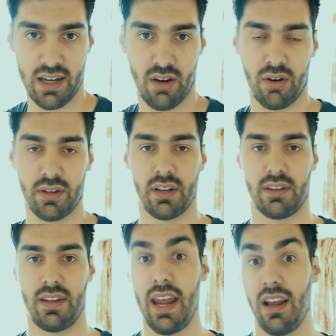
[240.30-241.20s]
or the
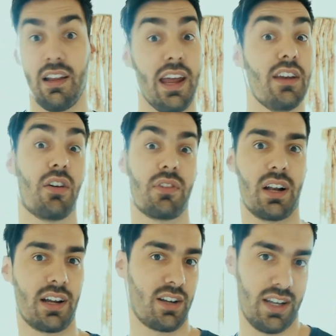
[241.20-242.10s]
tail end of the
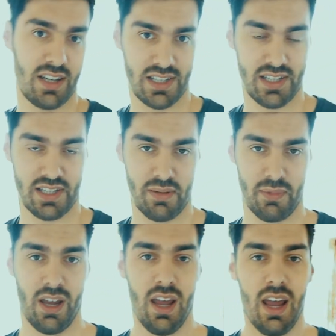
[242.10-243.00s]
glycolytic system.
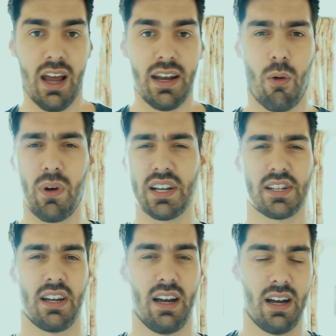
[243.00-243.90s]
Now,
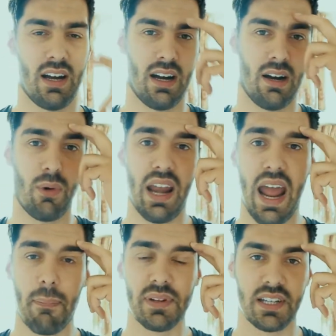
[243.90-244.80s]
what
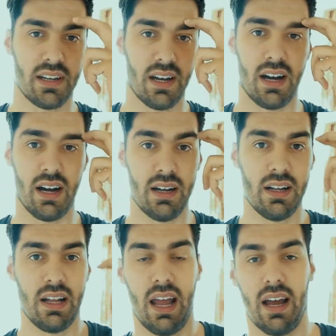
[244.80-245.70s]
happens in
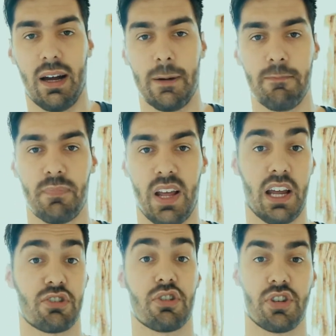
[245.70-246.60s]
the
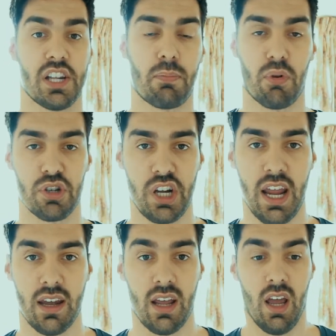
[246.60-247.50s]
electron transport
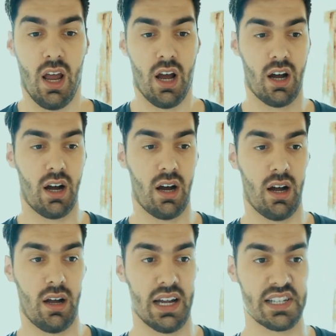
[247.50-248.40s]
chain?
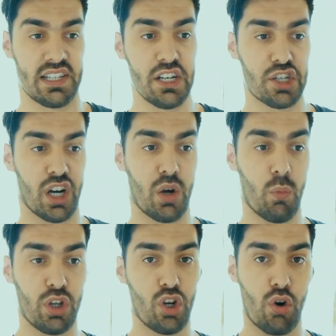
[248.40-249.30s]
Essentially,
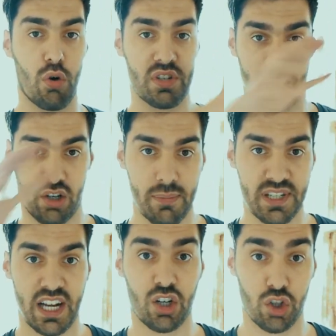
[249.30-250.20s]
with glucose and Krebs
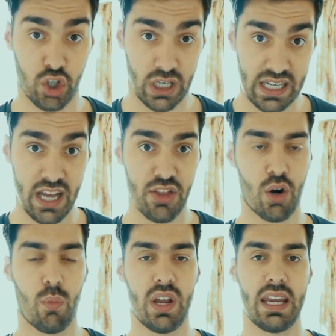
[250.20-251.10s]
cycle together,
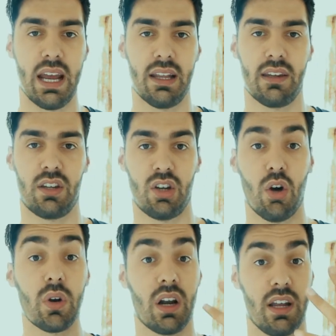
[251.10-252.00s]
we get
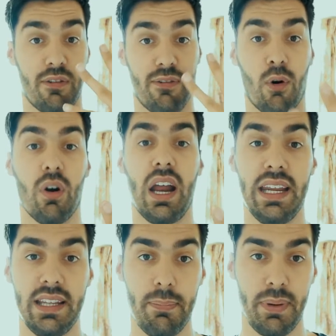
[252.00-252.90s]
totally 4
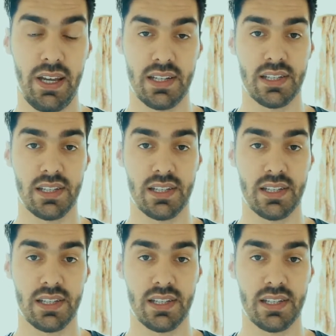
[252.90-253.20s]
ATPs.